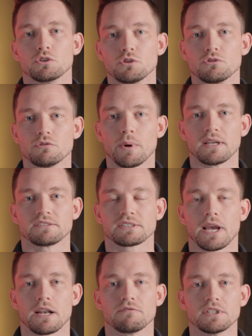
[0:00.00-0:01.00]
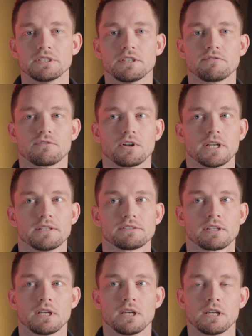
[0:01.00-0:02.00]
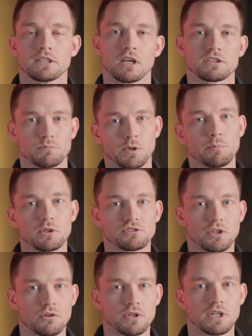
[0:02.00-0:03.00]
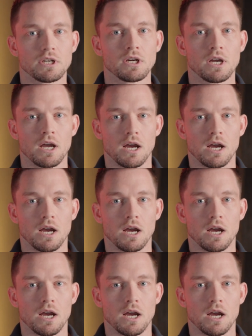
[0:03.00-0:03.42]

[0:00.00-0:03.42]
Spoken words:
YouTube has kind of a different customer persona,